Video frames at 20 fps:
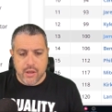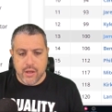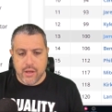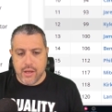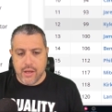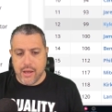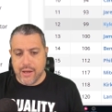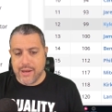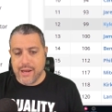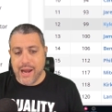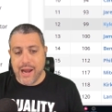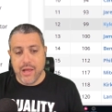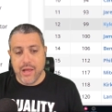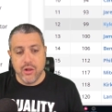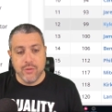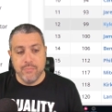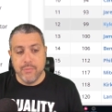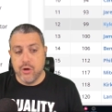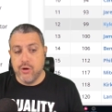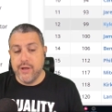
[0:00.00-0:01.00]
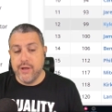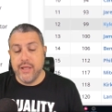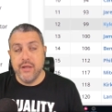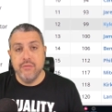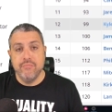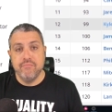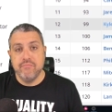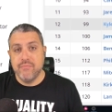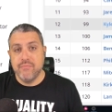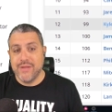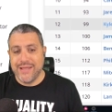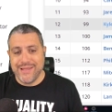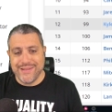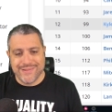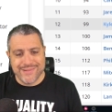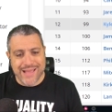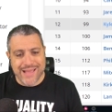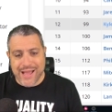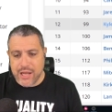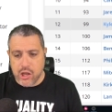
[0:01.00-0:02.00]
Uh, Kyler Murray,
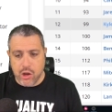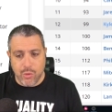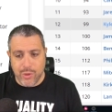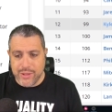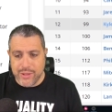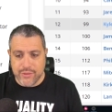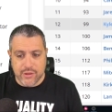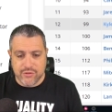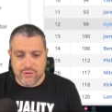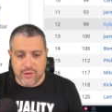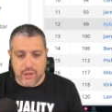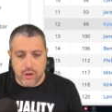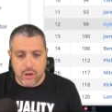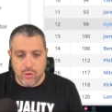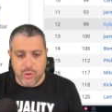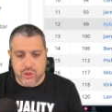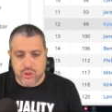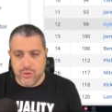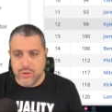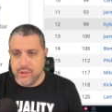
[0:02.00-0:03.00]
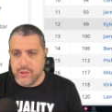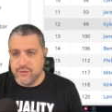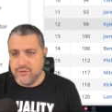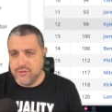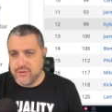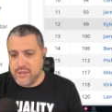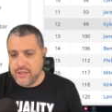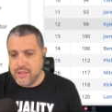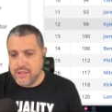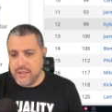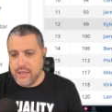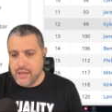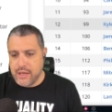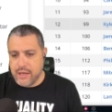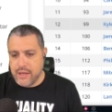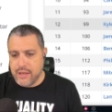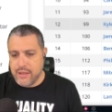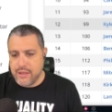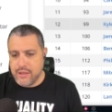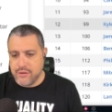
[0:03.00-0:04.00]
he's not going this low, as you can see
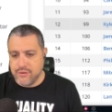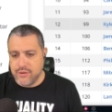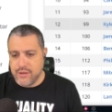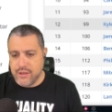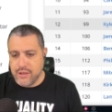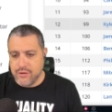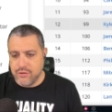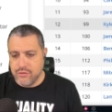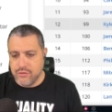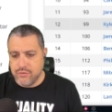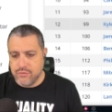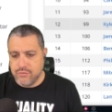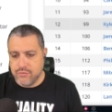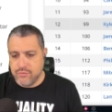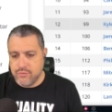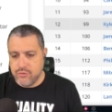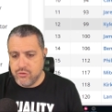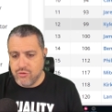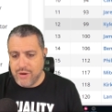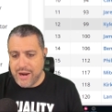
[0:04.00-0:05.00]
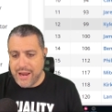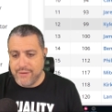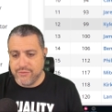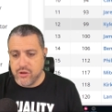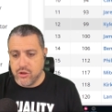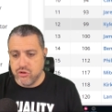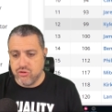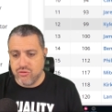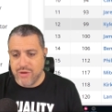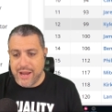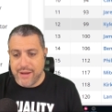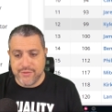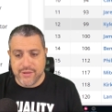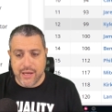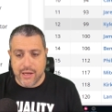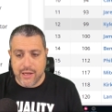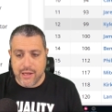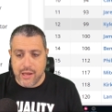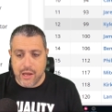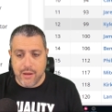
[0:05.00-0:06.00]
uh, in in drafts on
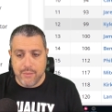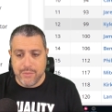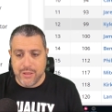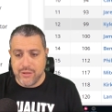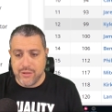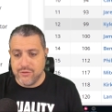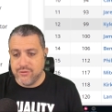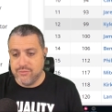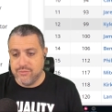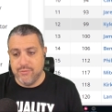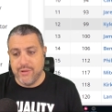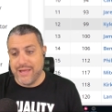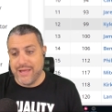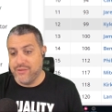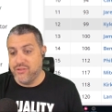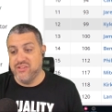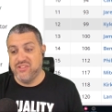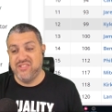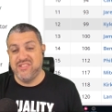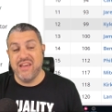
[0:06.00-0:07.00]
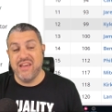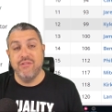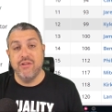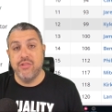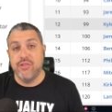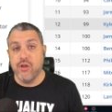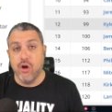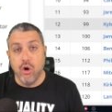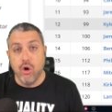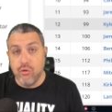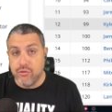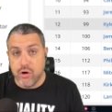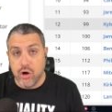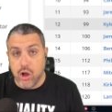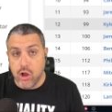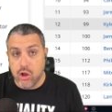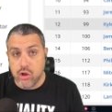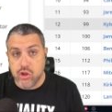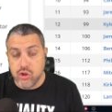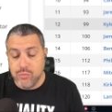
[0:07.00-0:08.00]
draft.com. He's like the seventh
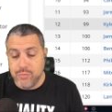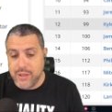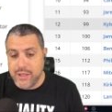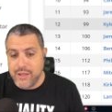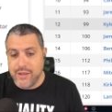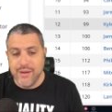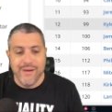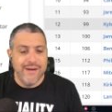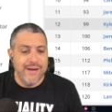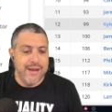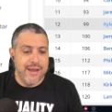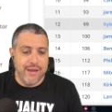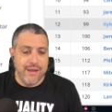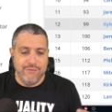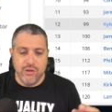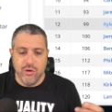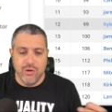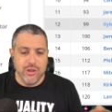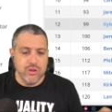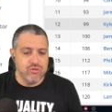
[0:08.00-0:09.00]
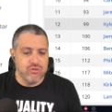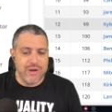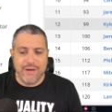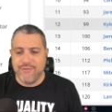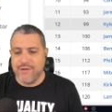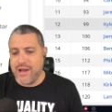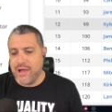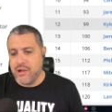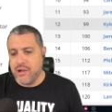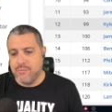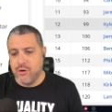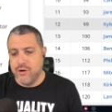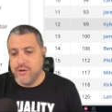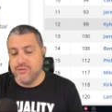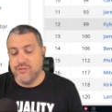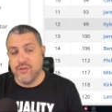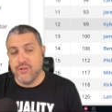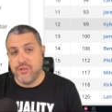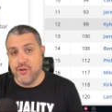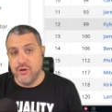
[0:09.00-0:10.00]
overall QB. If you can draft Kyler Murray
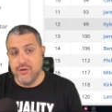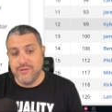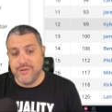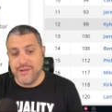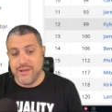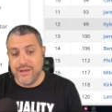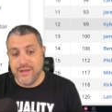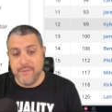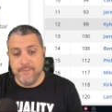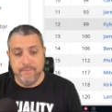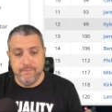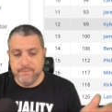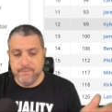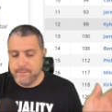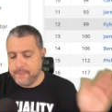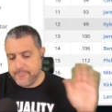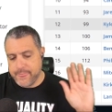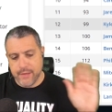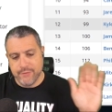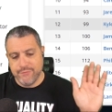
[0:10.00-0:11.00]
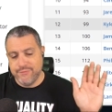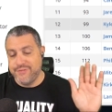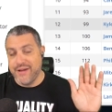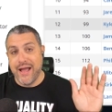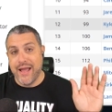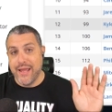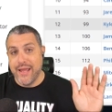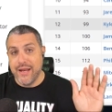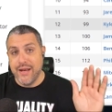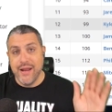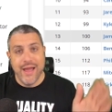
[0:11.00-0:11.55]
as a 13, fine.